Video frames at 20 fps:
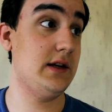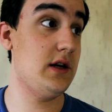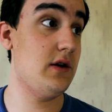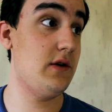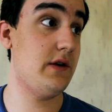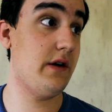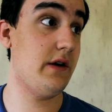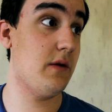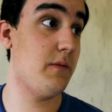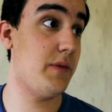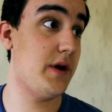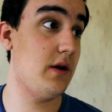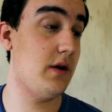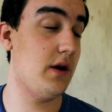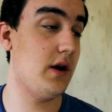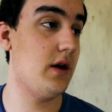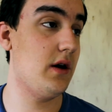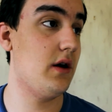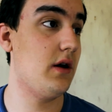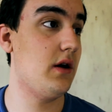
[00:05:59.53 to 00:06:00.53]
to use your
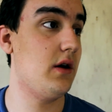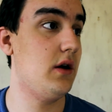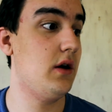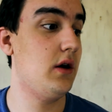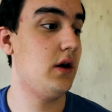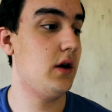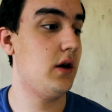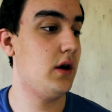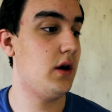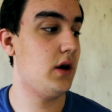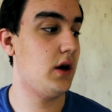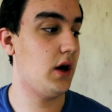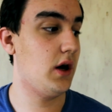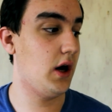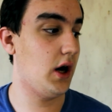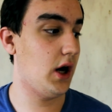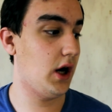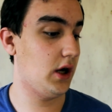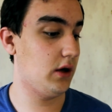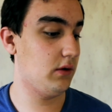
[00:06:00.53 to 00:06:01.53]
computer.
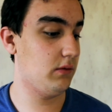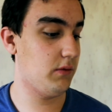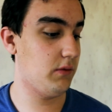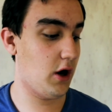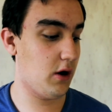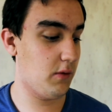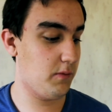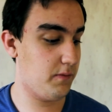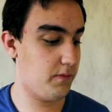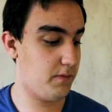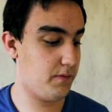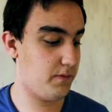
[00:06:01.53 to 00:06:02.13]
Uh, our